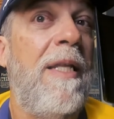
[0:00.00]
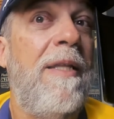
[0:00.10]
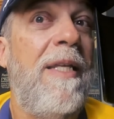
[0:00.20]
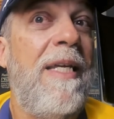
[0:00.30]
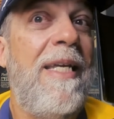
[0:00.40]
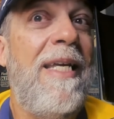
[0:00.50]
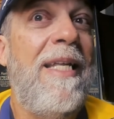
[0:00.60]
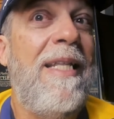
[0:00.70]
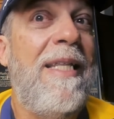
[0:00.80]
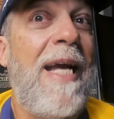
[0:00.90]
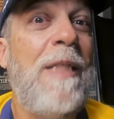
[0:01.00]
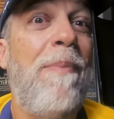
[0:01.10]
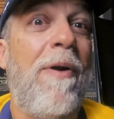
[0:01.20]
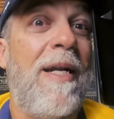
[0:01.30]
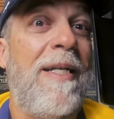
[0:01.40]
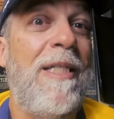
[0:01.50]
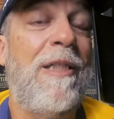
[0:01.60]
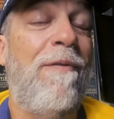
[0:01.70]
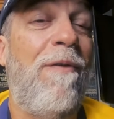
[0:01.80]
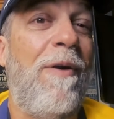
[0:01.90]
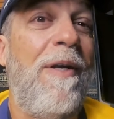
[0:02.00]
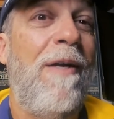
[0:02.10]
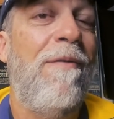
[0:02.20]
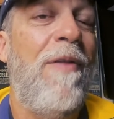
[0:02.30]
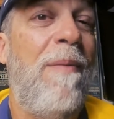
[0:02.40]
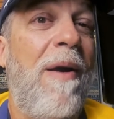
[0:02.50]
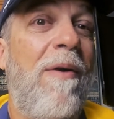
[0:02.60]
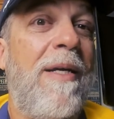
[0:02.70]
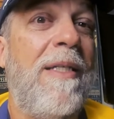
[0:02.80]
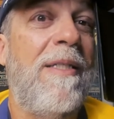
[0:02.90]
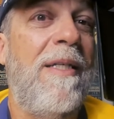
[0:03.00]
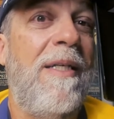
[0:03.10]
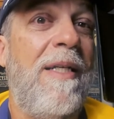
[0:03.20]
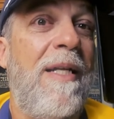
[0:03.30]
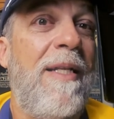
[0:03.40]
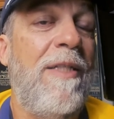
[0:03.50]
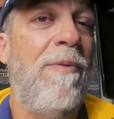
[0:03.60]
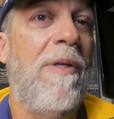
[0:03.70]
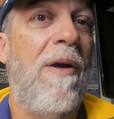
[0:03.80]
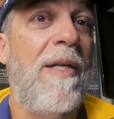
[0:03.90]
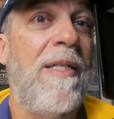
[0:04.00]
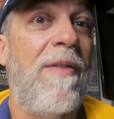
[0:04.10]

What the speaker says: The nice part, at least for the Americans in this regard,